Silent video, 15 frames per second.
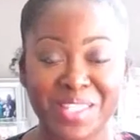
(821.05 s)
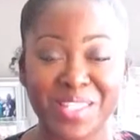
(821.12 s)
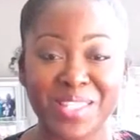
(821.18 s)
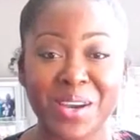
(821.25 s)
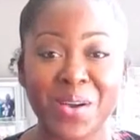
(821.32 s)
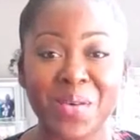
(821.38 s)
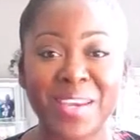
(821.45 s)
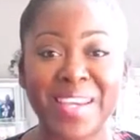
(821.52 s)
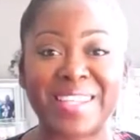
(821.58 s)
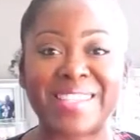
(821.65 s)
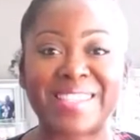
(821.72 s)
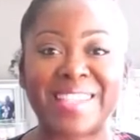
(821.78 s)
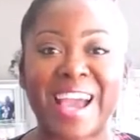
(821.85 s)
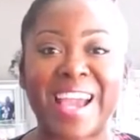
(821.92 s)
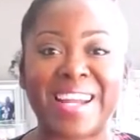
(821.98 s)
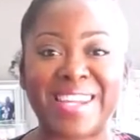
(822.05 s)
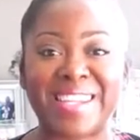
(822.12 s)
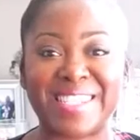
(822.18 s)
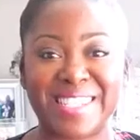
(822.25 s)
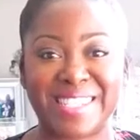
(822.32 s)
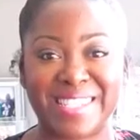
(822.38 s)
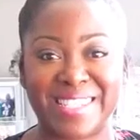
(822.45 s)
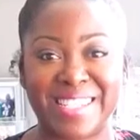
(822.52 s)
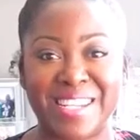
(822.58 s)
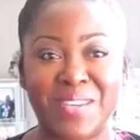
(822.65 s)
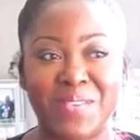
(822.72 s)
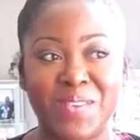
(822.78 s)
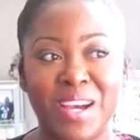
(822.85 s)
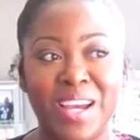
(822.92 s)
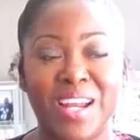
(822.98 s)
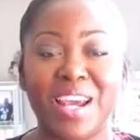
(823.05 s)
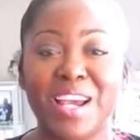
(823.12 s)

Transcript: So excited to see what